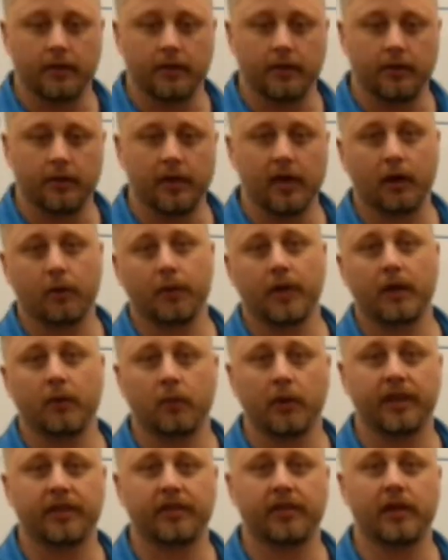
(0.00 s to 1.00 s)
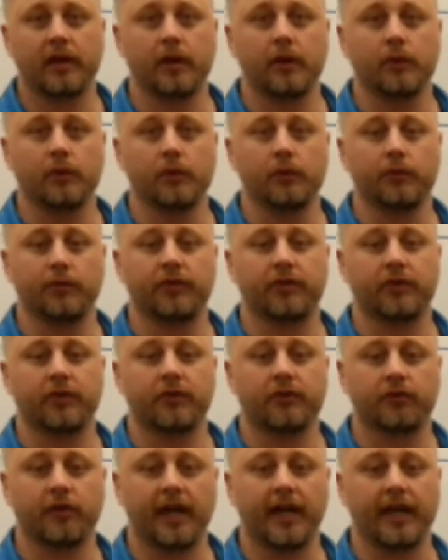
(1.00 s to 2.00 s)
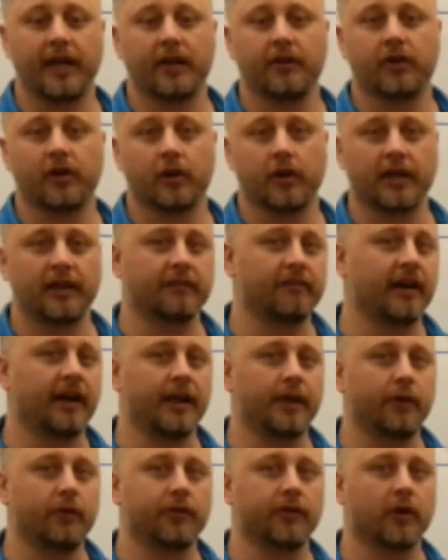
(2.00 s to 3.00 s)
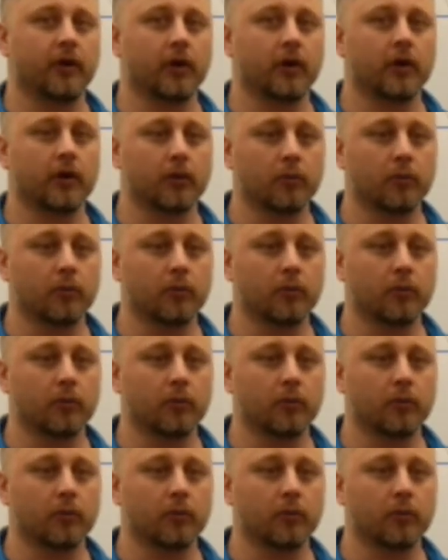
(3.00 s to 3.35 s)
knowing what those training target values are,